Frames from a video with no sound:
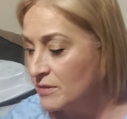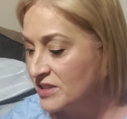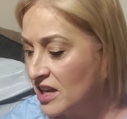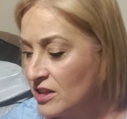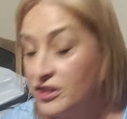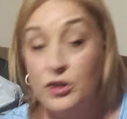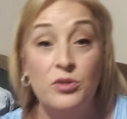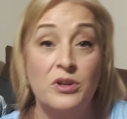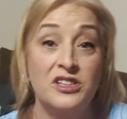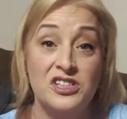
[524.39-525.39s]
I'm telling
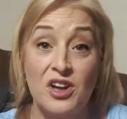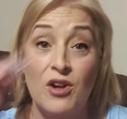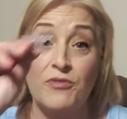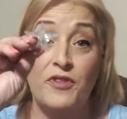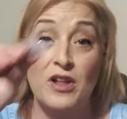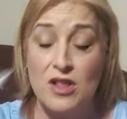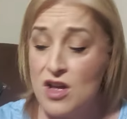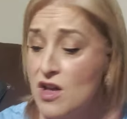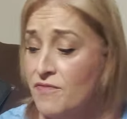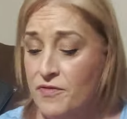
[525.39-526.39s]
you, a star fell
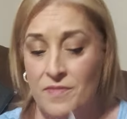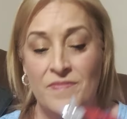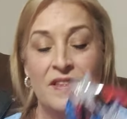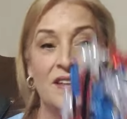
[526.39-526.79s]
off.